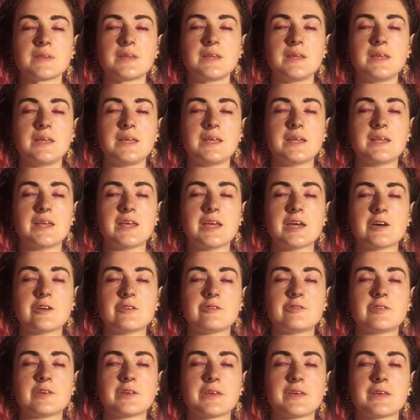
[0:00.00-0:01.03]
Inhale,
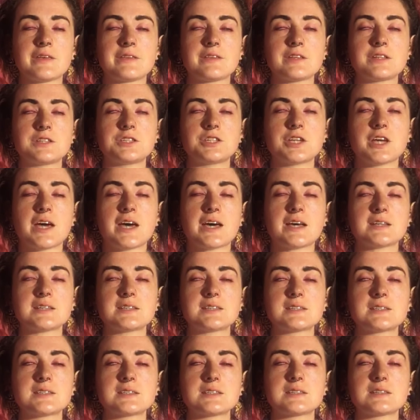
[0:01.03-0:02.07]
filling the
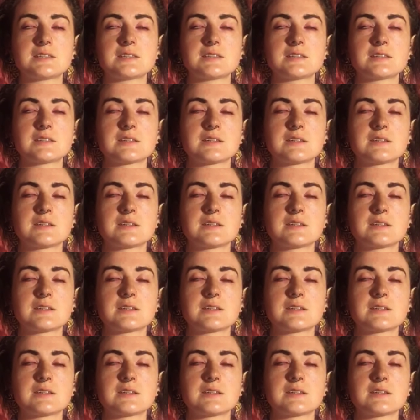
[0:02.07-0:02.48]
chest,